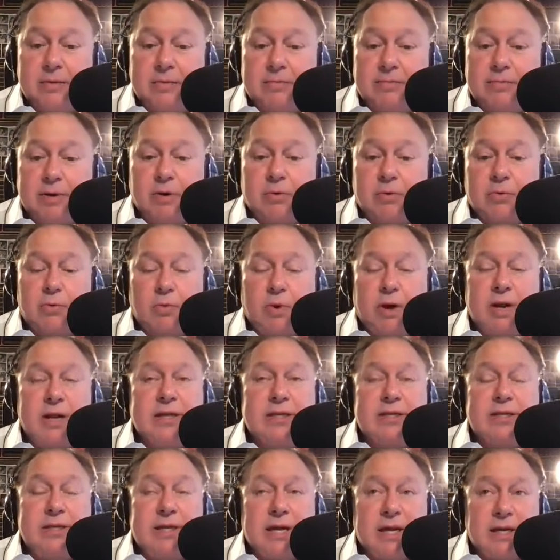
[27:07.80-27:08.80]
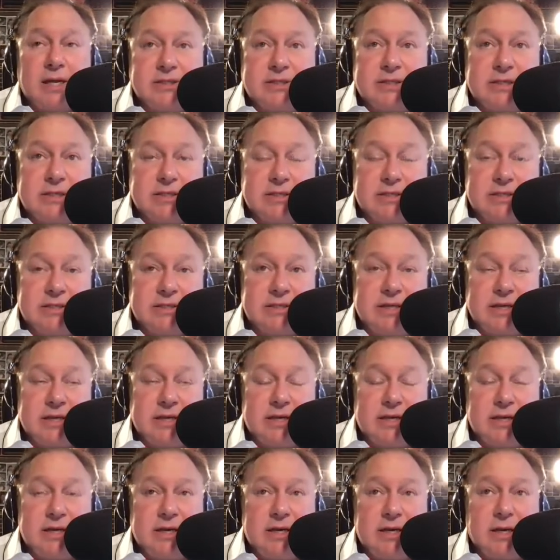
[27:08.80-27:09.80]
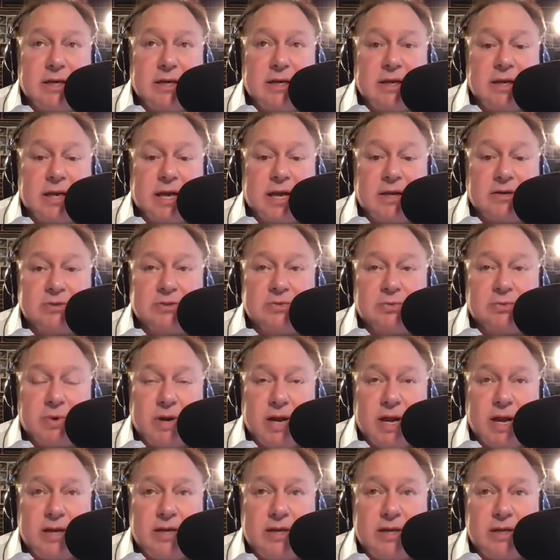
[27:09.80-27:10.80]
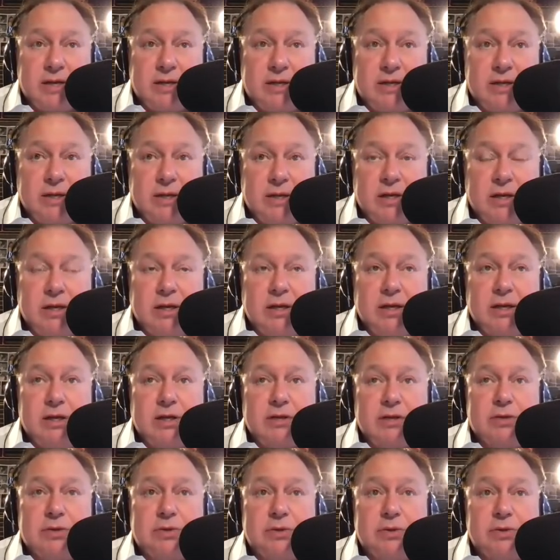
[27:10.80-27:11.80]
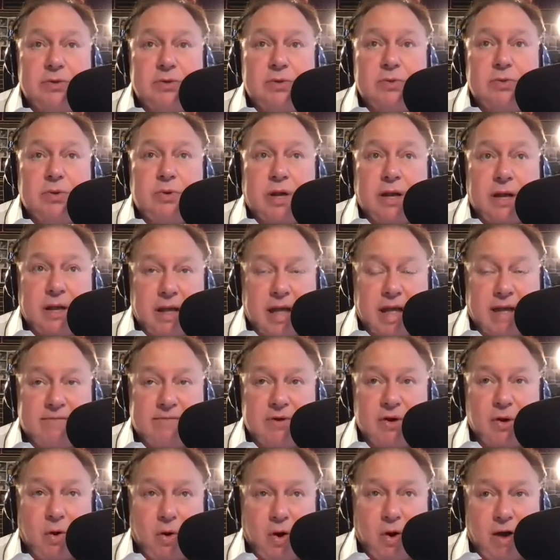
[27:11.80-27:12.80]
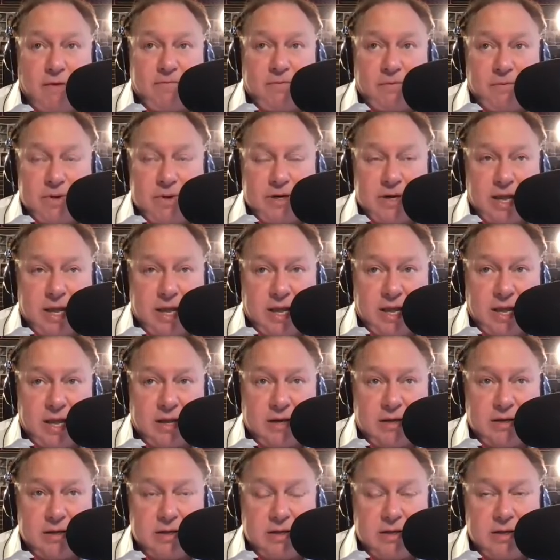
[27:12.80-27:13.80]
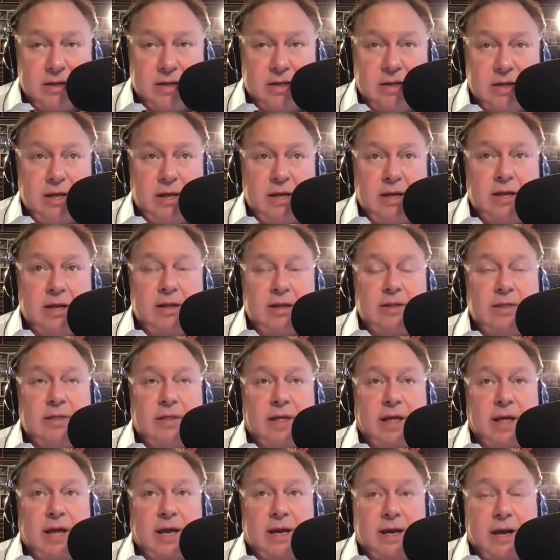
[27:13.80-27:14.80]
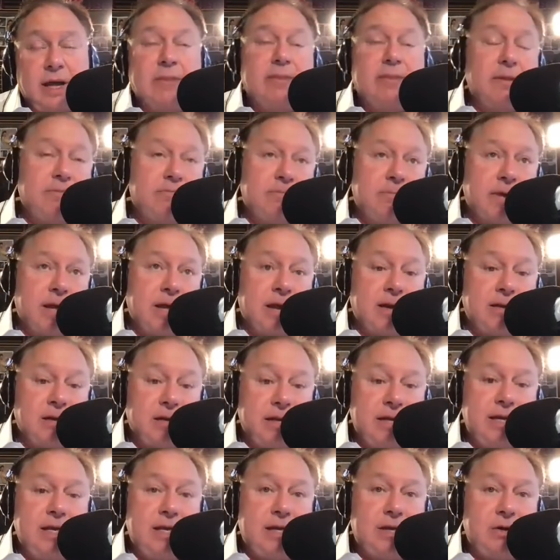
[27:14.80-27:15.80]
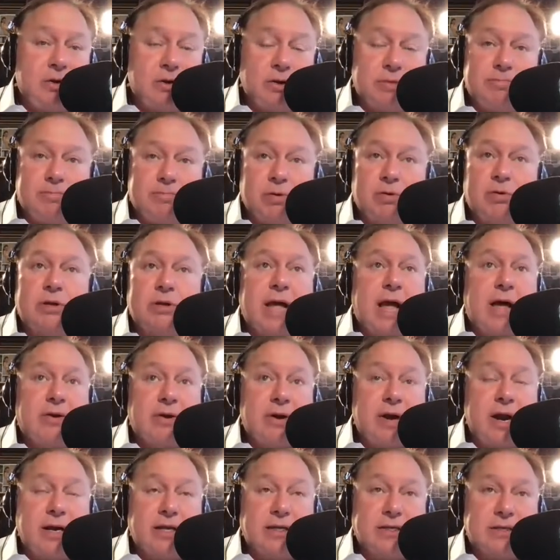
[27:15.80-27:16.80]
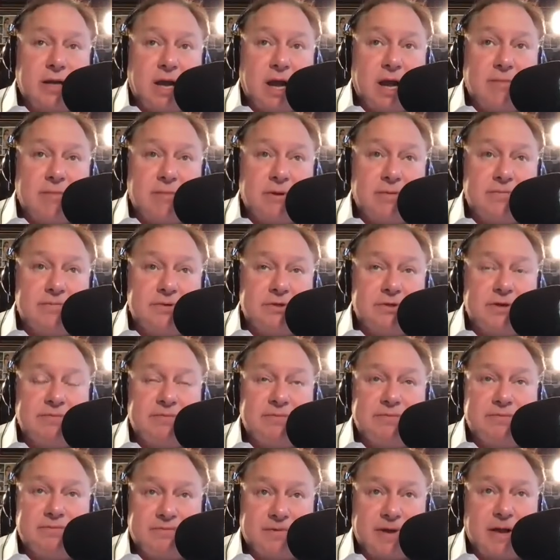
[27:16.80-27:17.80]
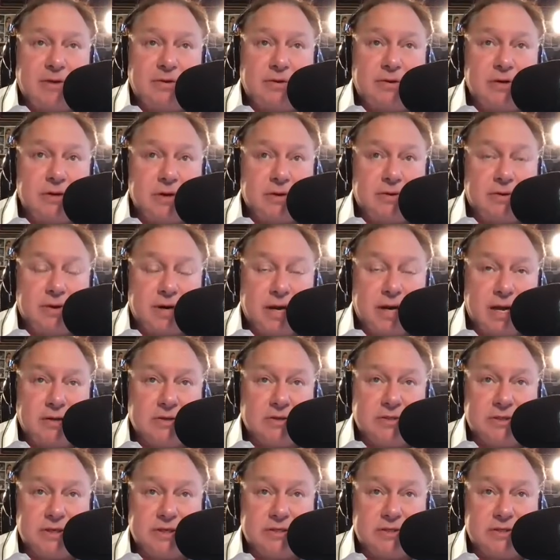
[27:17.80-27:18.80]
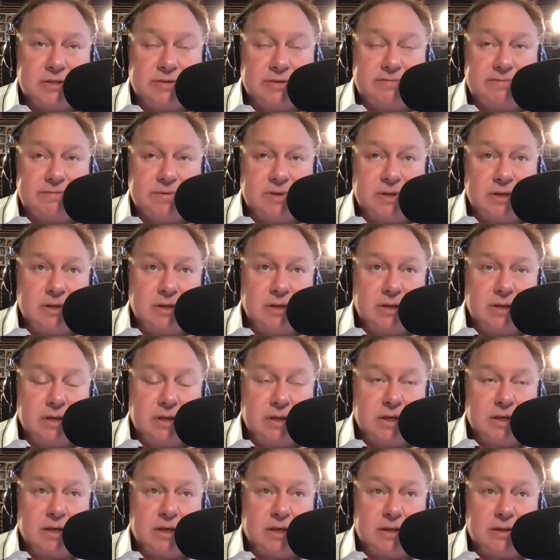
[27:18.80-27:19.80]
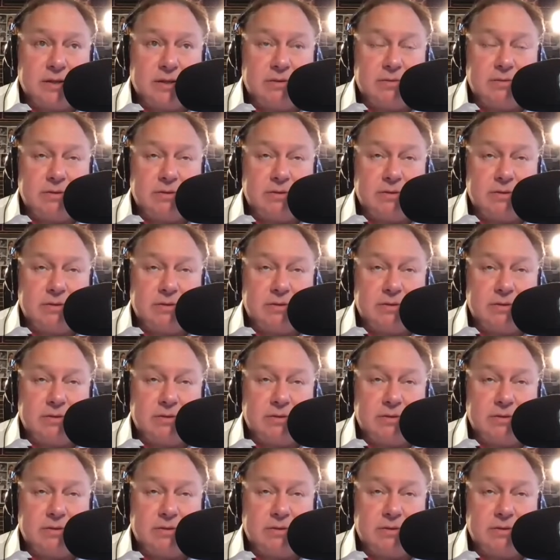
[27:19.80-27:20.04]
But what it does is it allows Randy to have an offer in hand that, and Lee could pull out at any time if she found another house that she, and